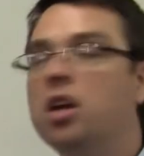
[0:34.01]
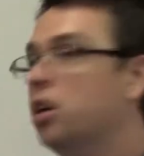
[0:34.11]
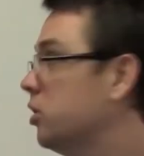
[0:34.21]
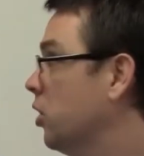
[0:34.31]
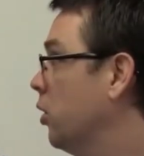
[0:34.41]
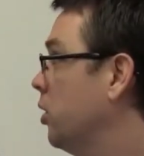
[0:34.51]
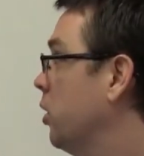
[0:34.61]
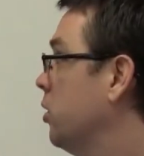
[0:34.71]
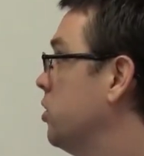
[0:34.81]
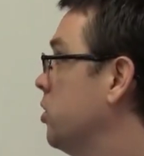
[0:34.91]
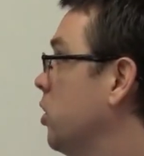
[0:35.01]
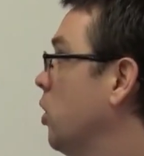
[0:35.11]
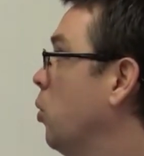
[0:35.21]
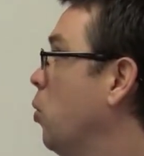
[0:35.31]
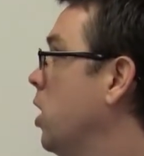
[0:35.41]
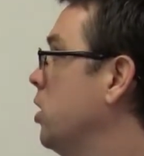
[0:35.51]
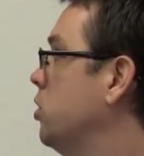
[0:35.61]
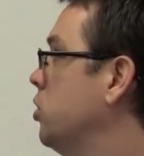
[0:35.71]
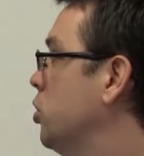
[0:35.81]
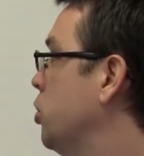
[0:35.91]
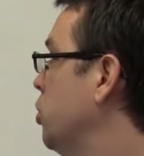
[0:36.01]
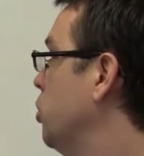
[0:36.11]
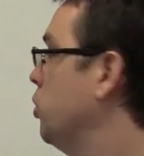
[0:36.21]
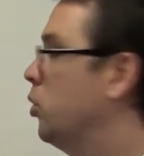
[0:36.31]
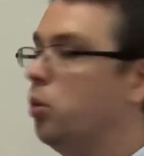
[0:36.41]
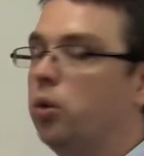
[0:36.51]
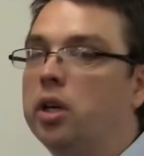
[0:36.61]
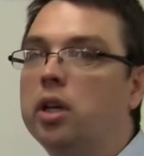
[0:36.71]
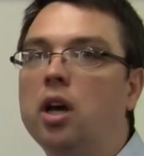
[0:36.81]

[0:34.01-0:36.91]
So there is 1, 2, 3.